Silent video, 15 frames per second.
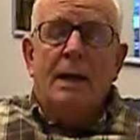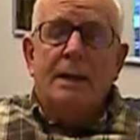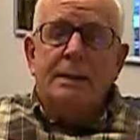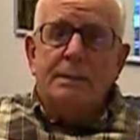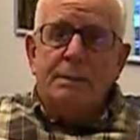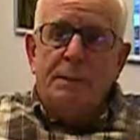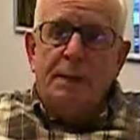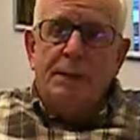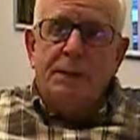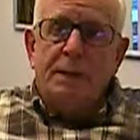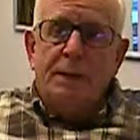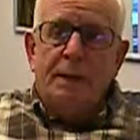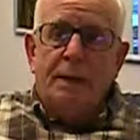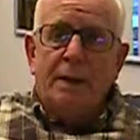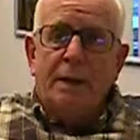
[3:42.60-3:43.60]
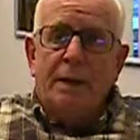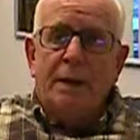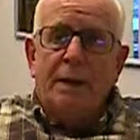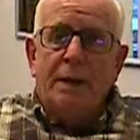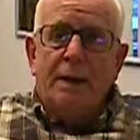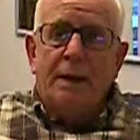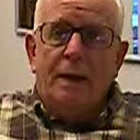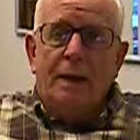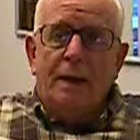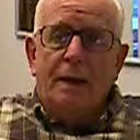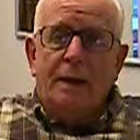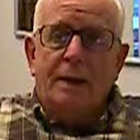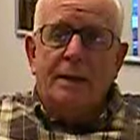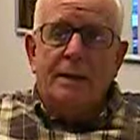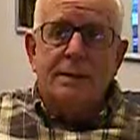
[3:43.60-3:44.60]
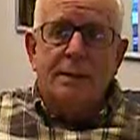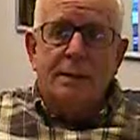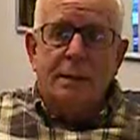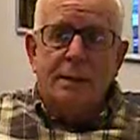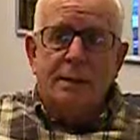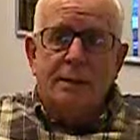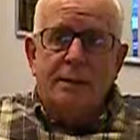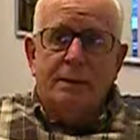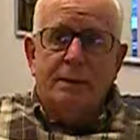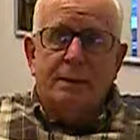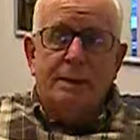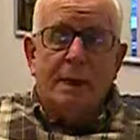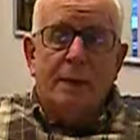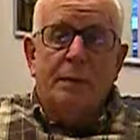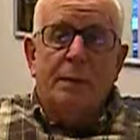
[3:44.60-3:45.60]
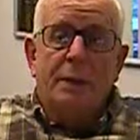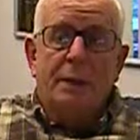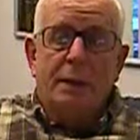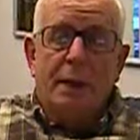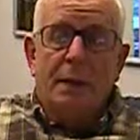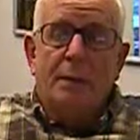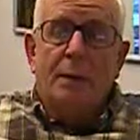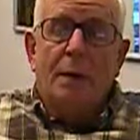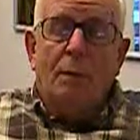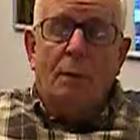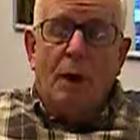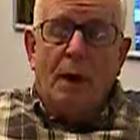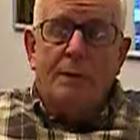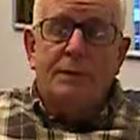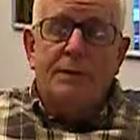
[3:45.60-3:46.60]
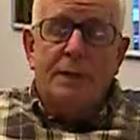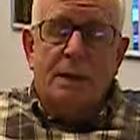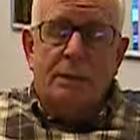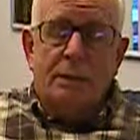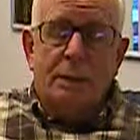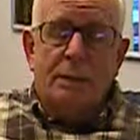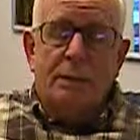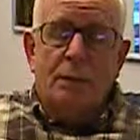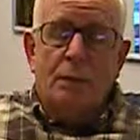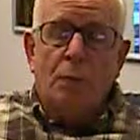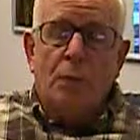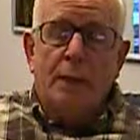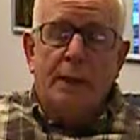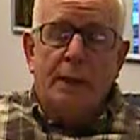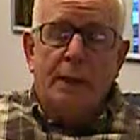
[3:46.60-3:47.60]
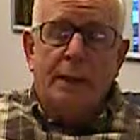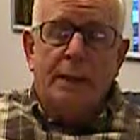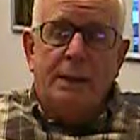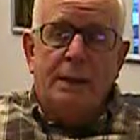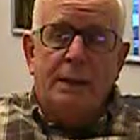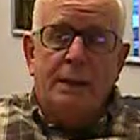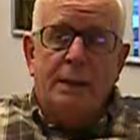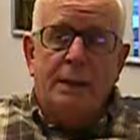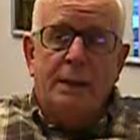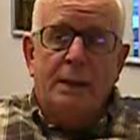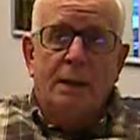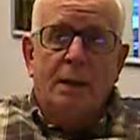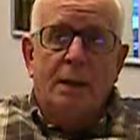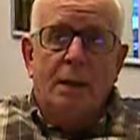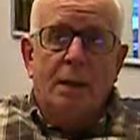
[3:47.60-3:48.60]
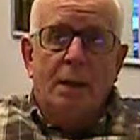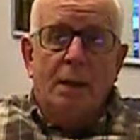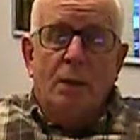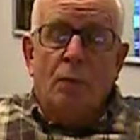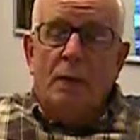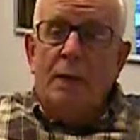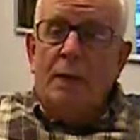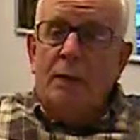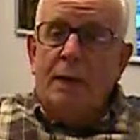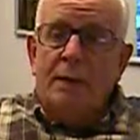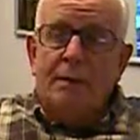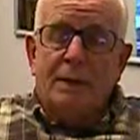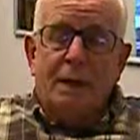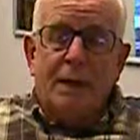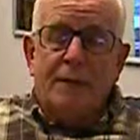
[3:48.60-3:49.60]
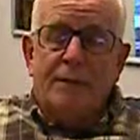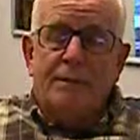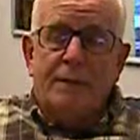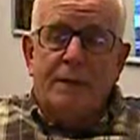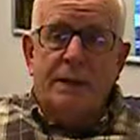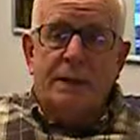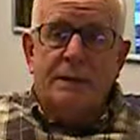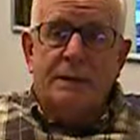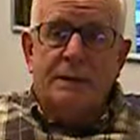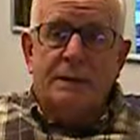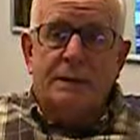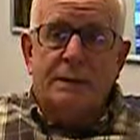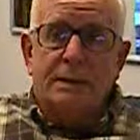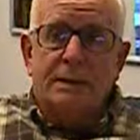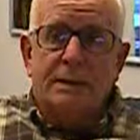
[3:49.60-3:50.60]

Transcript: As a missionary, I can tell you, Selma and I, my wife Selma, we we don't have a lot of friends.